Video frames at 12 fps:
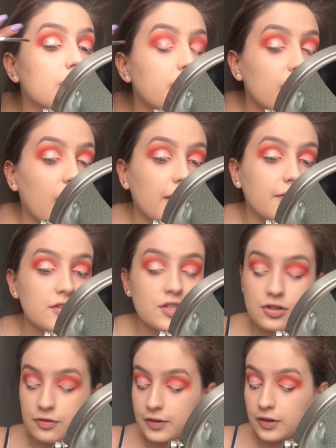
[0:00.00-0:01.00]
But
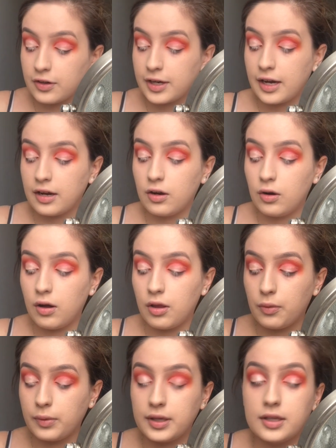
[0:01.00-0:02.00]
obviously your finger can't go
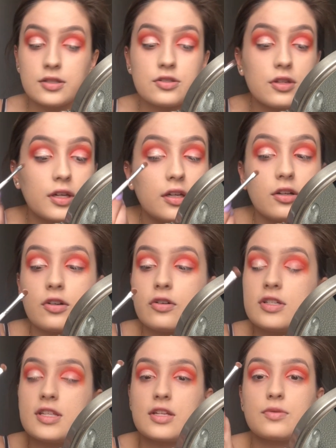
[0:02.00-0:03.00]
all the way into the inner
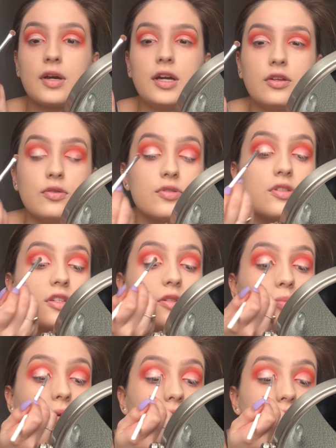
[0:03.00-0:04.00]
crease. That's why I use this
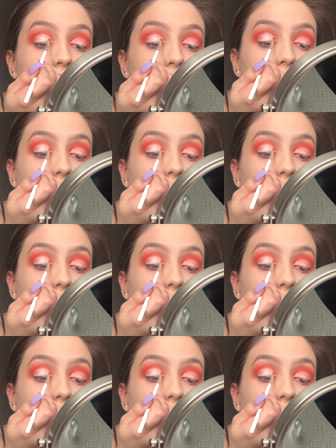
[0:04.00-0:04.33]
brush.